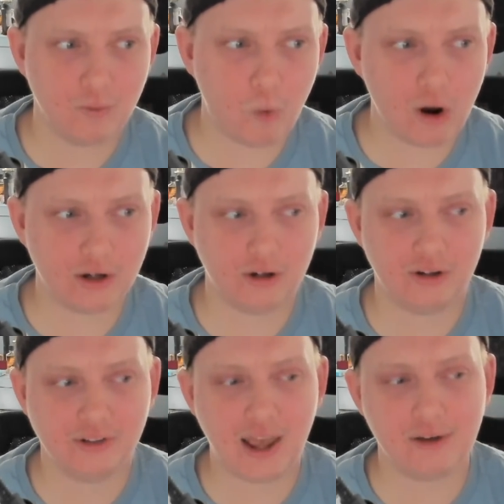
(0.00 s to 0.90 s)

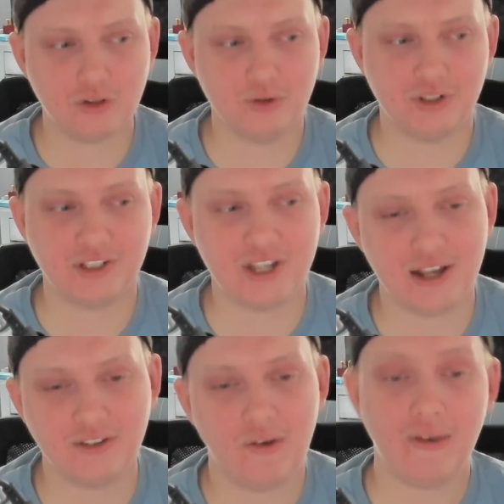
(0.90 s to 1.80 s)
Walker to have true
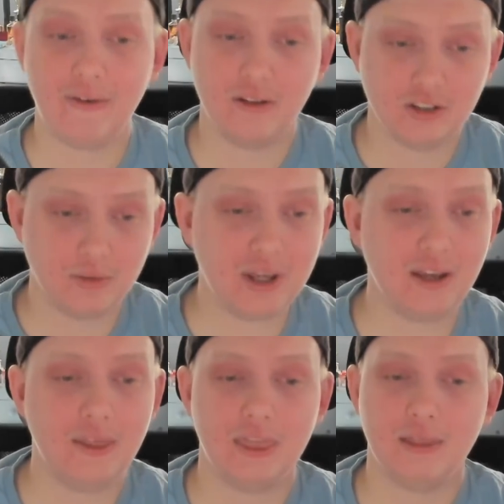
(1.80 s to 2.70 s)
success. To
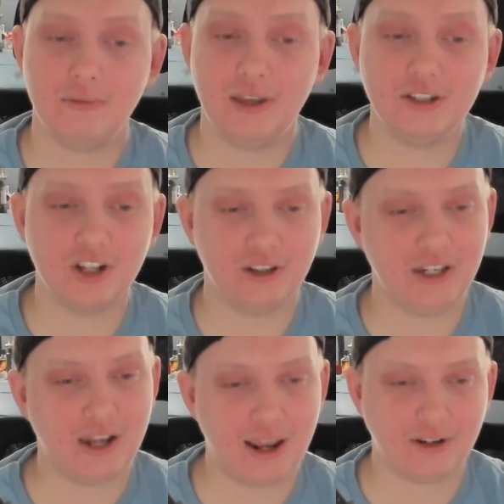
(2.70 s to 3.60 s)
me, he's an
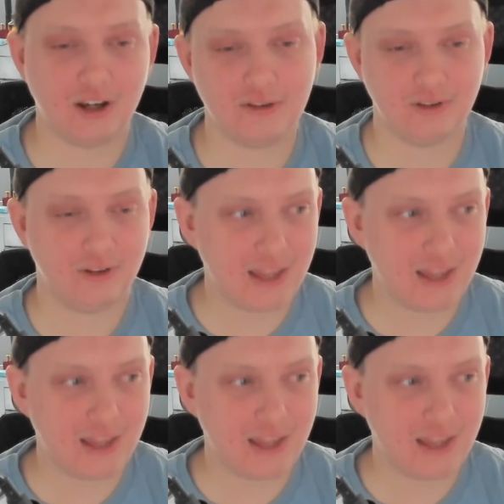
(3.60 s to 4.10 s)
elite handcuff.